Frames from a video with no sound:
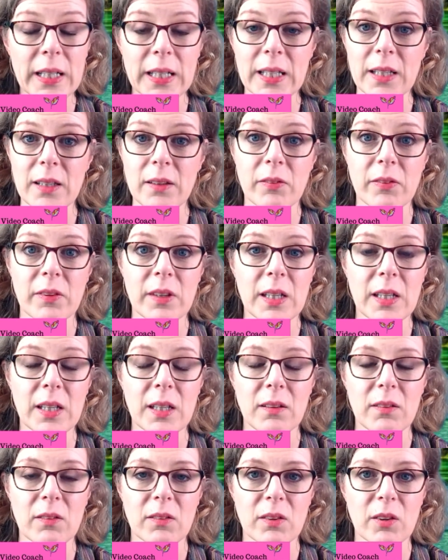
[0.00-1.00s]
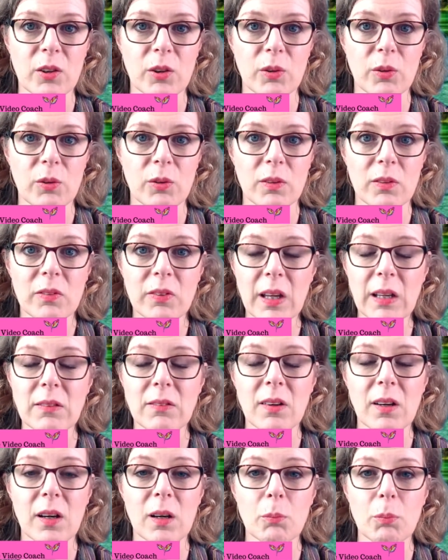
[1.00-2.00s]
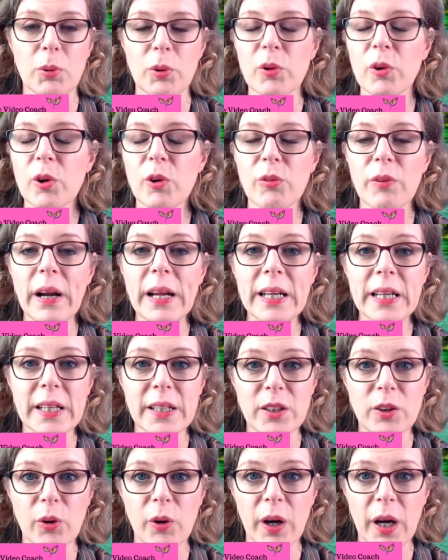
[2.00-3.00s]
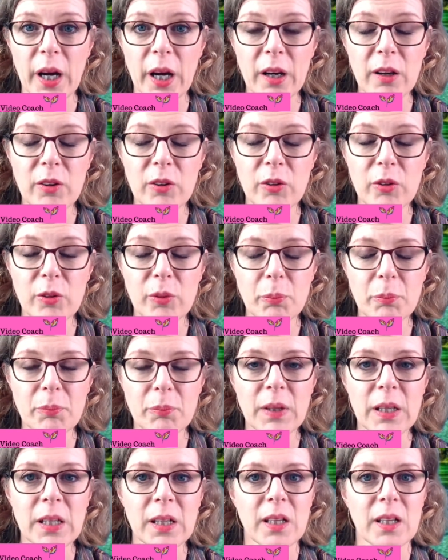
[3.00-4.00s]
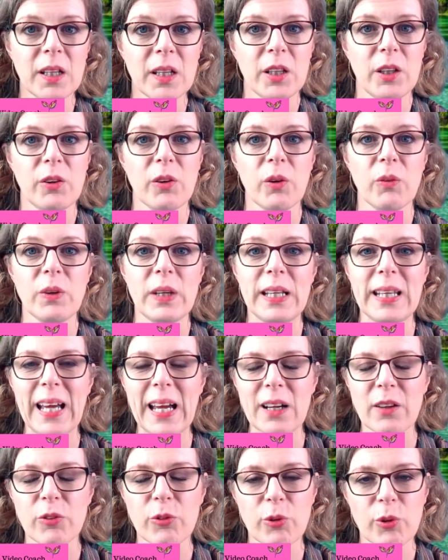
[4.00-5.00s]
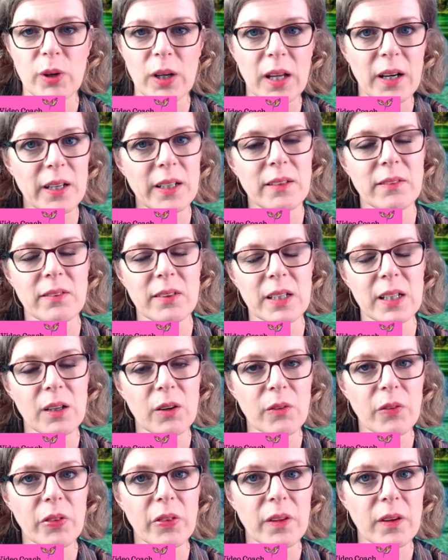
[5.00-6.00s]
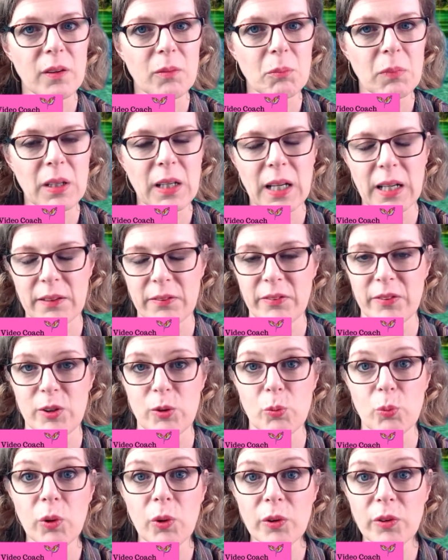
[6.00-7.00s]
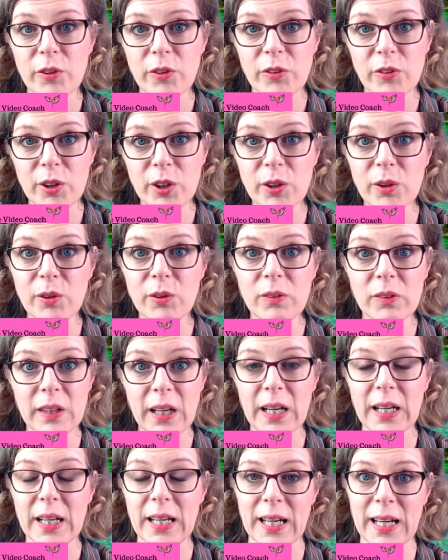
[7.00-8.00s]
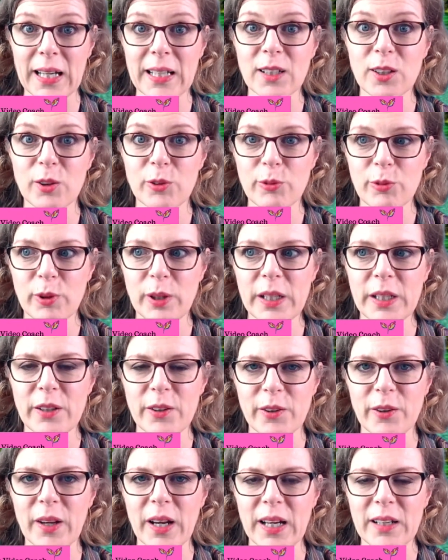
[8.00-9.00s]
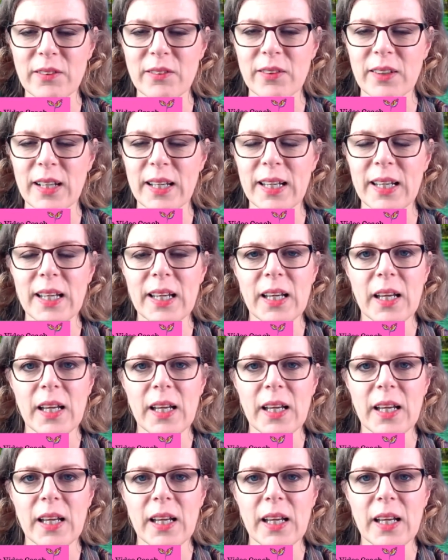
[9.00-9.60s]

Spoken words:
easy to set up, look great in your home. You don't need extra lighting on them unless you want to. That can look really good, actually.